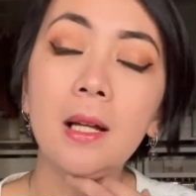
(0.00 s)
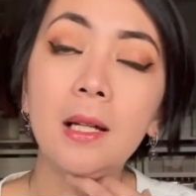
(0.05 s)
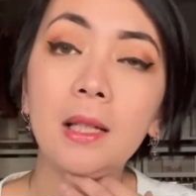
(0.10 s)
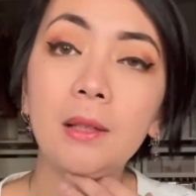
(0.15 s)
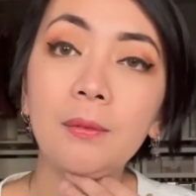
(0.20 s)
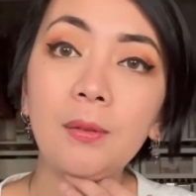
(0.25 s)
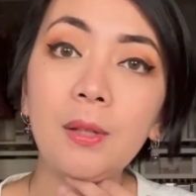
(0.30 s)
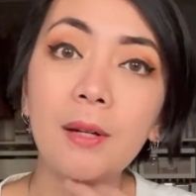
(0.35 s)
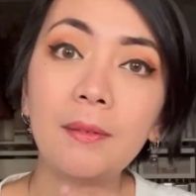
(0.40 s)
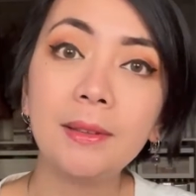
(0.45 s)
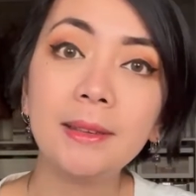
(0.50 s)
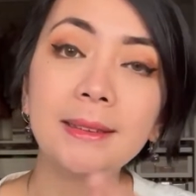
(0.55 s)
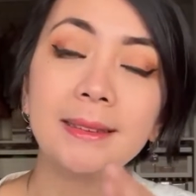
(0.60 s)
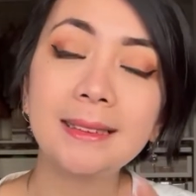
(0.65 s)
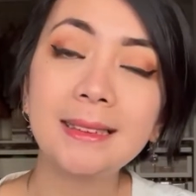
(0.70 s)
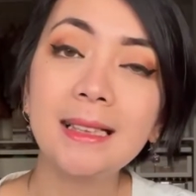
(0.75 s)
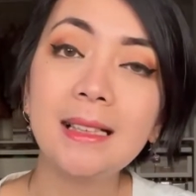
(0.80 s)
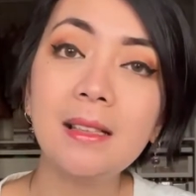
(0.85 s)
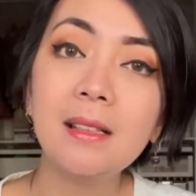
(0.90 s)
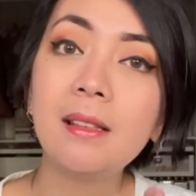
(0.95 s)
If you haven't
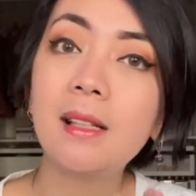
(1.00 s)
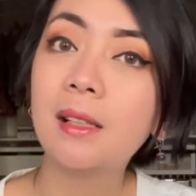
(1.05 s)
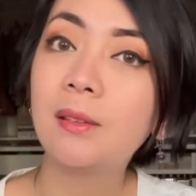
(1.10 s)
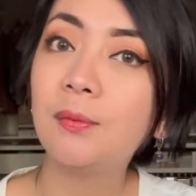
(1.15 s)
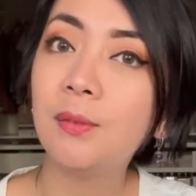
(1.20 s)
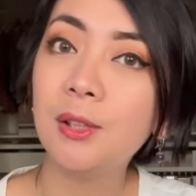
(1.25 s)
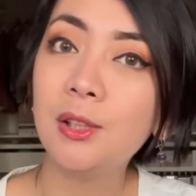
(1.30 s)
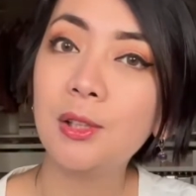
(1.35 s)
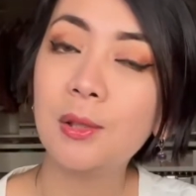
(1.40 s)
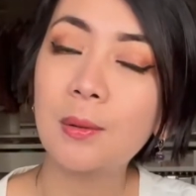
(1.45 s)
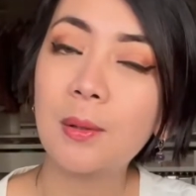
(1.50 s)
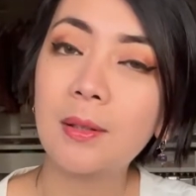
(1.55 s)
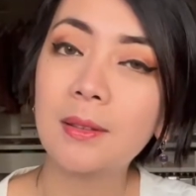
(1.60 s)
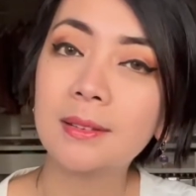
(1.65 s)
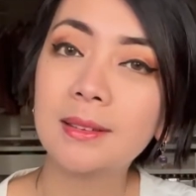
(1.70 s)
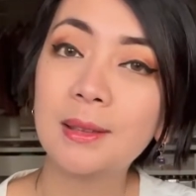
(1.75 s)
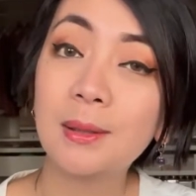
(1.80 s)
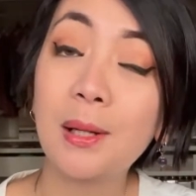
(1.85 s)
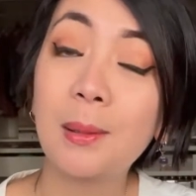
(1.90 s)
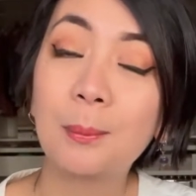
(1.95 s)
seen that video,
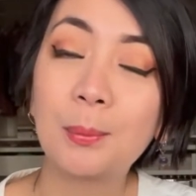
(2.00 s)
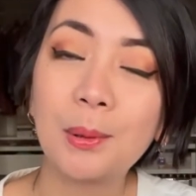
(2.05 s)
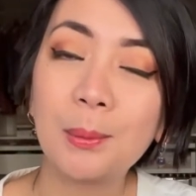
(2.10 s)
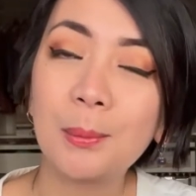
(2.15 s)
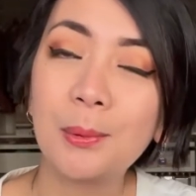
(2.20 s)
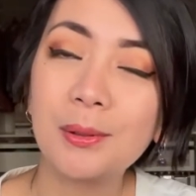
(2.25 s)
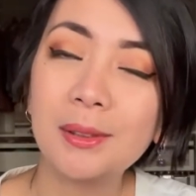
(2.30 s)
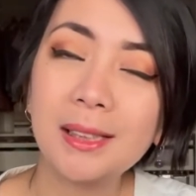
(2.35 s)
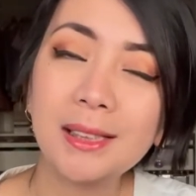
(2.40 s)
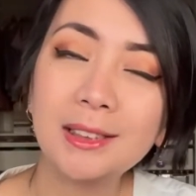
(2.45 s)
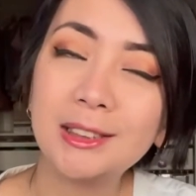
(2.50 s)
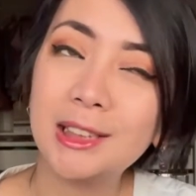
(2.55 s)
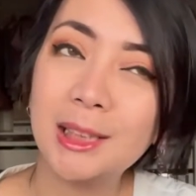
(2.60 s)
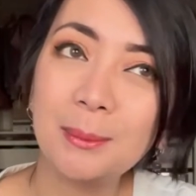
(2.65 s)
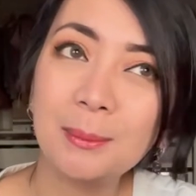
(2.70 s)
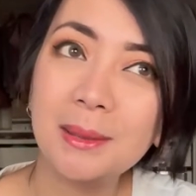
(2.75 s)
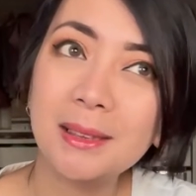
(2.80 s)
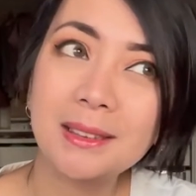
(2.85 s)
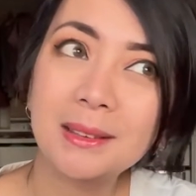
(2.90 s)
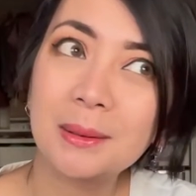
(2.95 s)
also I'm promoting
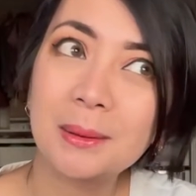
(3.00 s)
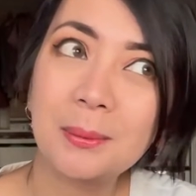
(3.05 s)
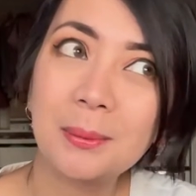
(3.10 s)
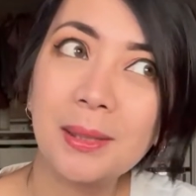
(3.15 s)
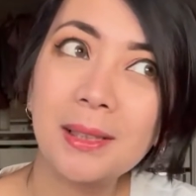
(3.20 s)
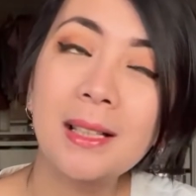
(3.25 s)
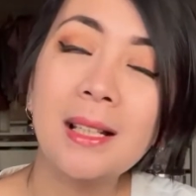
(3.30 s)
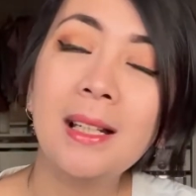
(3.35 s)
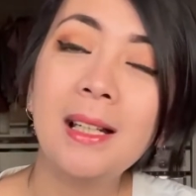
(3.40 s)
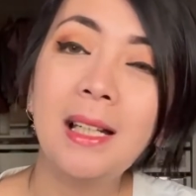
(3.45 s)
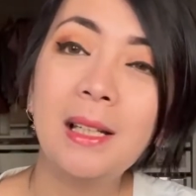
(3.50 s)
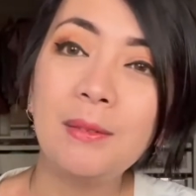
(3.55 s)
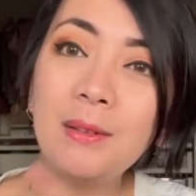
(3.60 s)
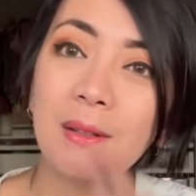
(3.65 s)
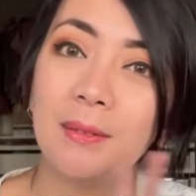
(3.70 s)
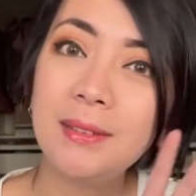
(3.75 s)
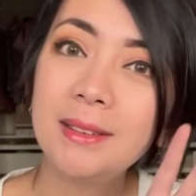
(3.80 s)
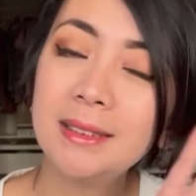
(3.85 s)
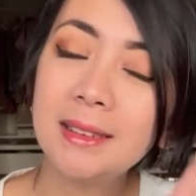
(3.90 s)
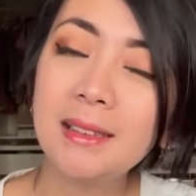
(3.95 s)
shamelessly, right? If you
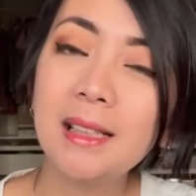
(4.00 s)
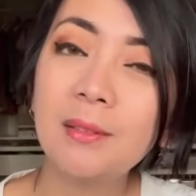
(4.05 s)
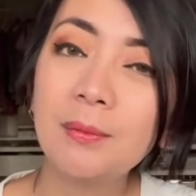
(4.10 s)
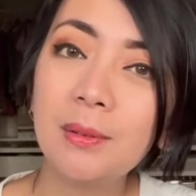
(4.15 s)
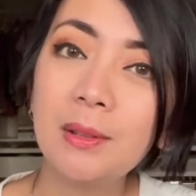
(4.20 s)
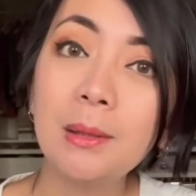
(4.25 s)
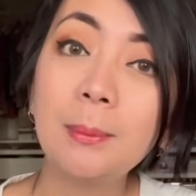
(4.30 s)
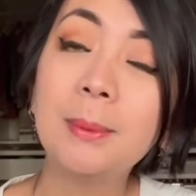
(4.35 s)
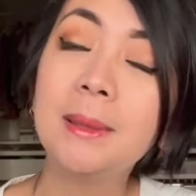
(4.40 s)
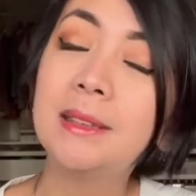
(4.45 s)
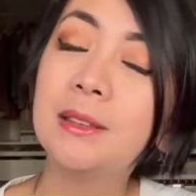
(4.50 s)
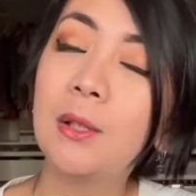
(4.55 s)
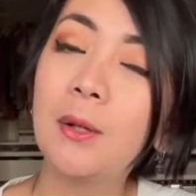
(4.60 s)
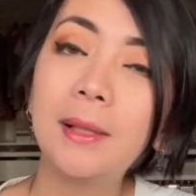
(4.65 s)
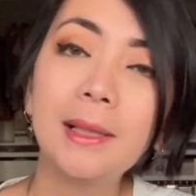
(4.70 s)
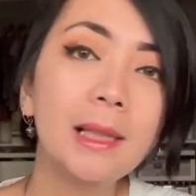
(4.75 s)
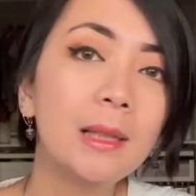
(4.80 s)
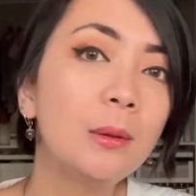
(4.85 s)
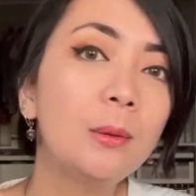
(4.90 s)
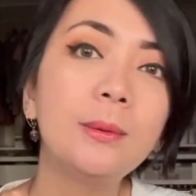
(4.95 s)
haven't seen that video, please go
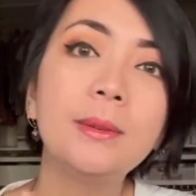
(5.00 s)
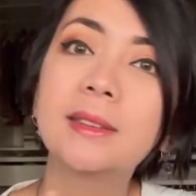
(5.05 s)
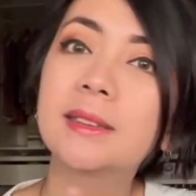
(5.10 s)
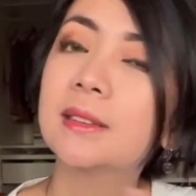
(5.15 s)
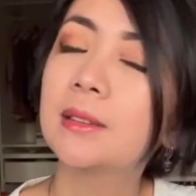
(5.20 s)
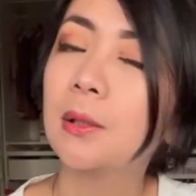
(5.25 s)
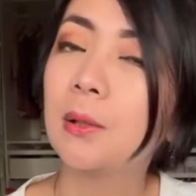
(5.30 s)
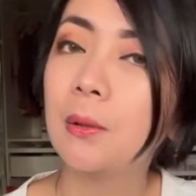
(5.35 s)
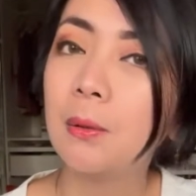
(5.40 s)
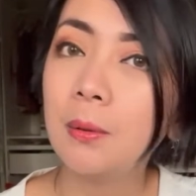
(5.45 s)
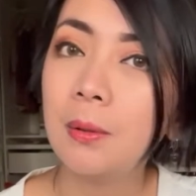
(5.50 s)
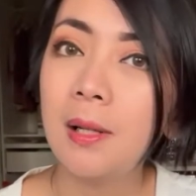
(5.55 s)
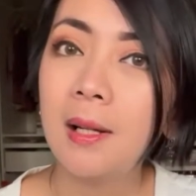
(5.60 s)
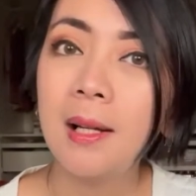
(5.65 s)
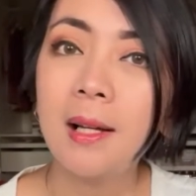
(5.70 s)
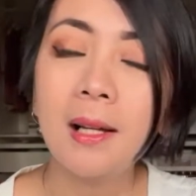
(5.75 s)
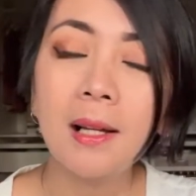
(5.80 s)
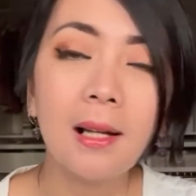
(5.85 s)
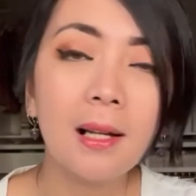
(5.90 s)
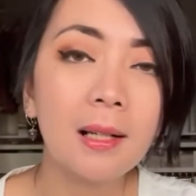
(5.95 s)
ahead and do so.
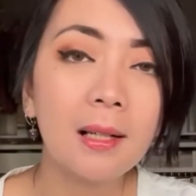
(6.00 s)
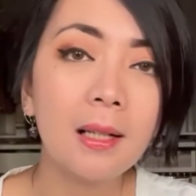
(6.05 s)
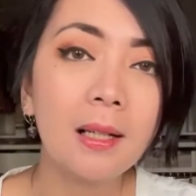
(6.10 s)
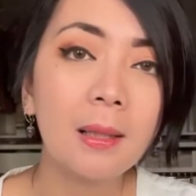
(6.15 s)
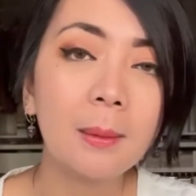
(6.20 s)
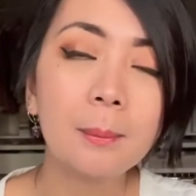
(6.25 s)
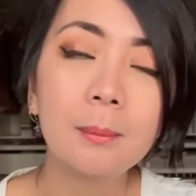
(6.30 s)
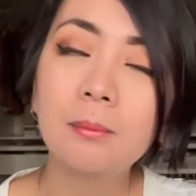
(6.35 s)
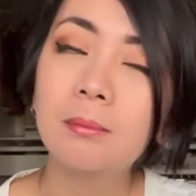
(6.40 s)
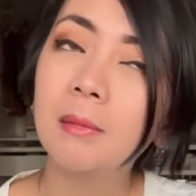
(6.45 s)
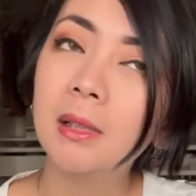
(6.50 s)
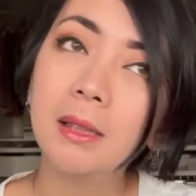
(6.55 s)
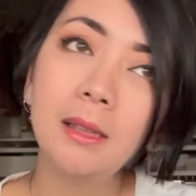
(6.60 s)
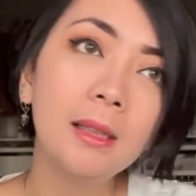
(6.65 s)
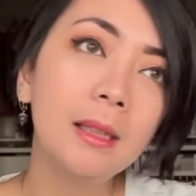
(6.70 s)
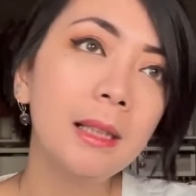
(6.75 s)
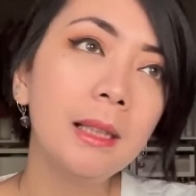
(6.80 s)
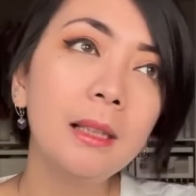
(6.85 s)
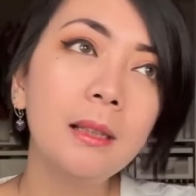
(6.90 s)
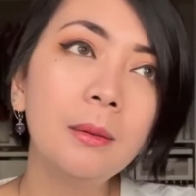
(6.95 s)
The
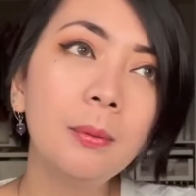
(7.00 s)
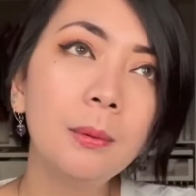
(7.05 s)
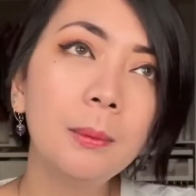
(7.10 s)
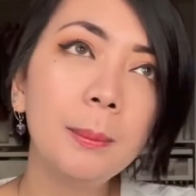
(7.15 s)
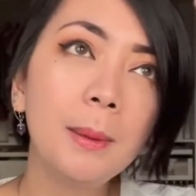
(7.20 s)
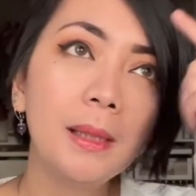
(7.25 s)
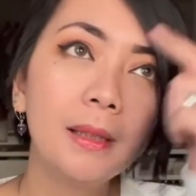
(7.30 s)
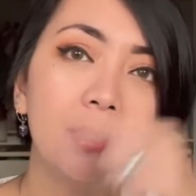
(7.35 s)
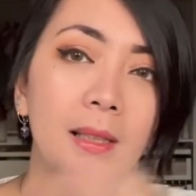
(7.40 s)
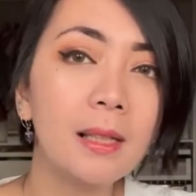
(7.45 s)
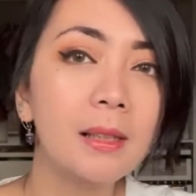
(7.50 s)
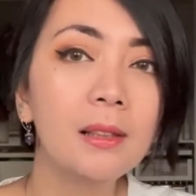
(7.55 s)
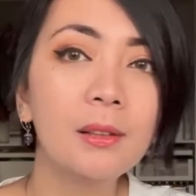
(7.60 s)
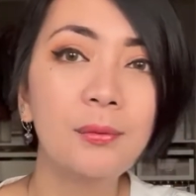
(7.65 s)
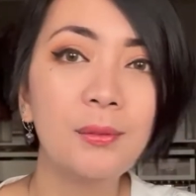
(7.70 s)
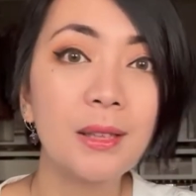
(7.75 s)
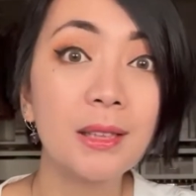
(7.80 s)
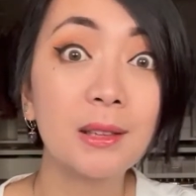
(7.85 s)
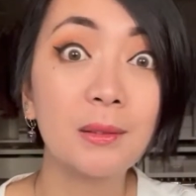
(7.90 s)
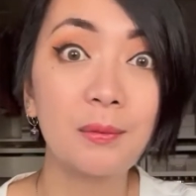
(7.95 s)
link will be at the end
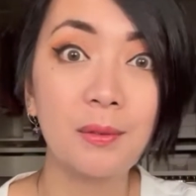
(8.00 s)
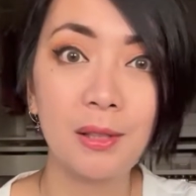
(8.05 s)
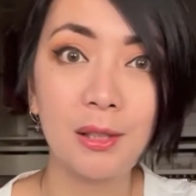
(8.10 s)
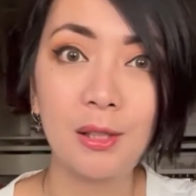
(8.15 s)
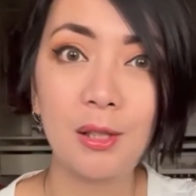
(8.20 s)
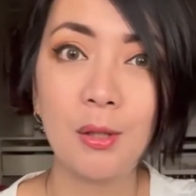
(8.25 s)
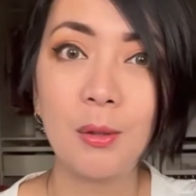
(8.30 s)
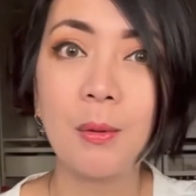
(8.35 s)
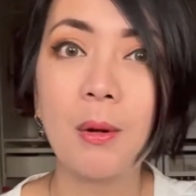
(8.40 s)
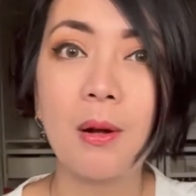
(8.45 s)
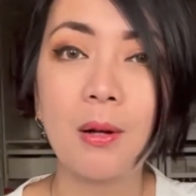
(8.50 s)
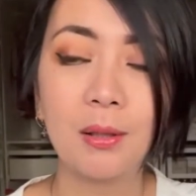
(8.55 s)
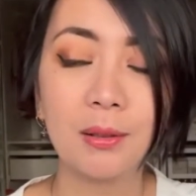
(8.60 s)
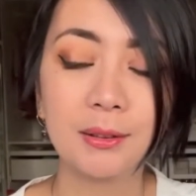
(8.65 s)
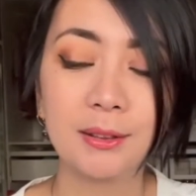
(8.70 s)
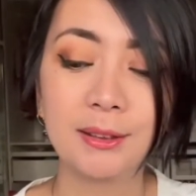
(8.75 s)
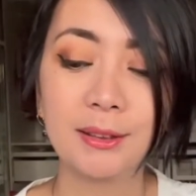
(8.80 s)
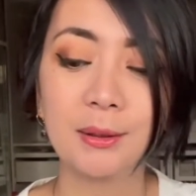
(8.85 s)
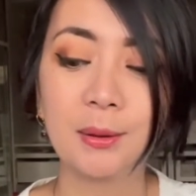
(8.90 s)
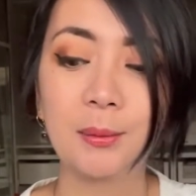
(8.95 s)
of this video
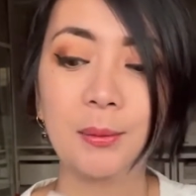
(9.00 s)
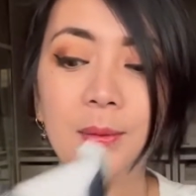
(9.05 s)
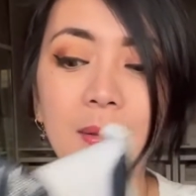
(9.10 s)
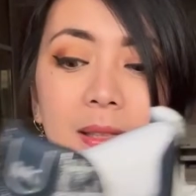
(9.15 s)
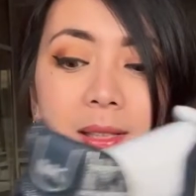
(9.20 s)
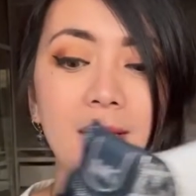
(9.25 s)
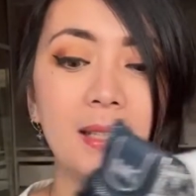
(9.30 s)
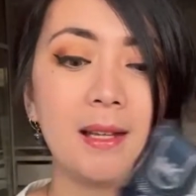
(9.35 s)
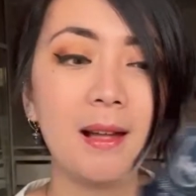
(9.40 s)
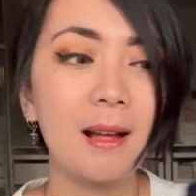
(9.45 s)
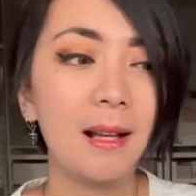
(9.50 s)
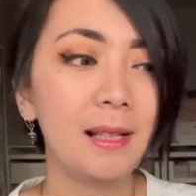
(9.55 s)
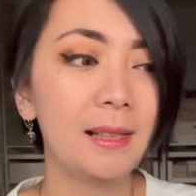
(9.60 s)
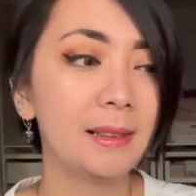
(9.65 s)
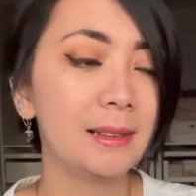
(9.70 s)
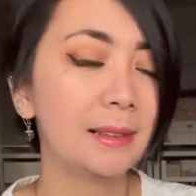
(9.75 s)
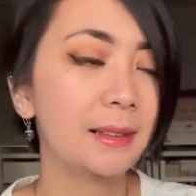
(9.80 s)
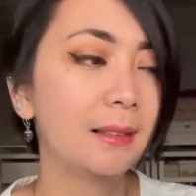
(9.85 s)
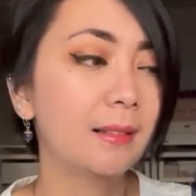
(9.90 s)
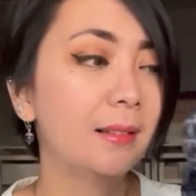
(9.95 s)
also.
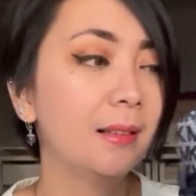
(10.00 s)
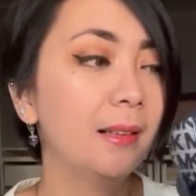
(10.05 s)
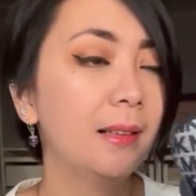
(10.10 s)
Yes. All